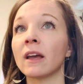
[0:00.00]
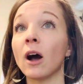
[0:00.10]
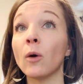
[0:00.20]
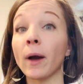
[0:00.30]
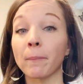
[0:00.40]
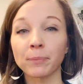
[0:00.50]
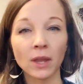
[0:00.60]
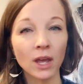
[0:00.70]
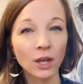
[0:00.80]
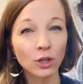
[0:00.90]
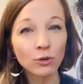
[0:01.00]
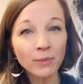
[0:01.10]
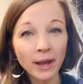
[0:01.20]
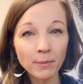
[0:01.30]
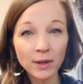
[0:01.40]
Okay, you
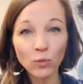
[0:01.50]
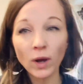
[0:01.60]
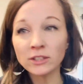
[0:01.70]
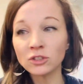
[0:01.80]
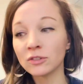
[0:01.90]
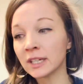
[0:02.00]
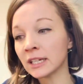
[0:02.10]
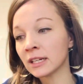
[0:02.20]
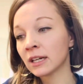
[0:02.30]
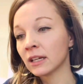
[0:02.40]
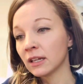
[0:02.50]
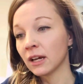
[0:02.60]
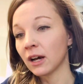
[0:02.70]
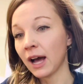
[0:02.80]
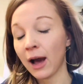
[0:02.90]
might be wondering,
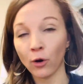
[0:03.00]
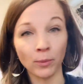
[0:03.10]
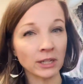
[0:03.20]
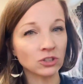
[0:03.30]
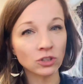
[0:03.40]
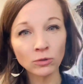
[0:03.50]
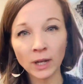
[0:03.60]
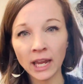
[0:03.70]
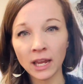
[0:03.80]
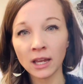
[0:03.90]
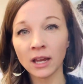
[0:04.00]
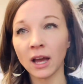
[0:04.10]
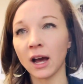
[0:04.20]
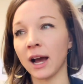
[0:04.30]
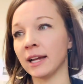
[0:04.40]
how am I doing?
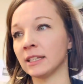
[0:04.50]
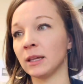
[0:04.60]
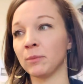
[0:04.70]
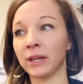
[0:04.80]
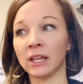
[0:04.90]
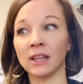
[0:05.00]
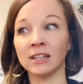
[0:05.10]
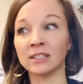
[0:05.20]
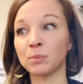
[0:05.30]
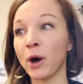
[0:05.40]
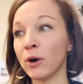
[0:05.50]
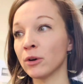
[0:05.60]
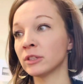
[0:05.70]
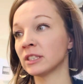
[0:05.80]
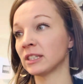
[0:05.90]
I keep making these
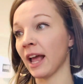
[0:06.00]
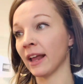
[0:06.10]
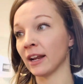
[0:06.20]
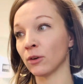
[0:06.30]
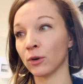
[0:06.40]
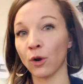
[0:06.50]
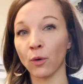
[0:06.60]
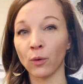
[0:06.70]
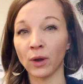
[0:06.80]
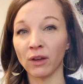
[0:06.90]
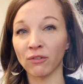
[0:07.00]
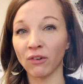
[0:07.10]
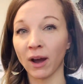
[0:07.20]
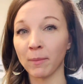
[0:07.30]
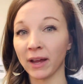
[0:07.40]
posts, and I don't know if
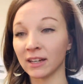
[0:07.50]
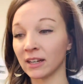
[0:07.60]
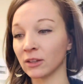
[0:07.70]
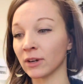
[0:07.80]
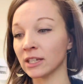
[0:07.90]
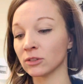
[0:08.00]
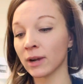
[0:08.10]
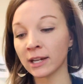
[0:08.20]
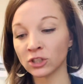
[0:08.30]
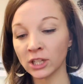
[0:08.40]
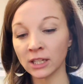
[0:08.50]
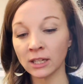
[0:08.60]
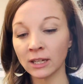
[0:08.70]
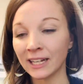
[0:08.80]
I'm headed in the right direction.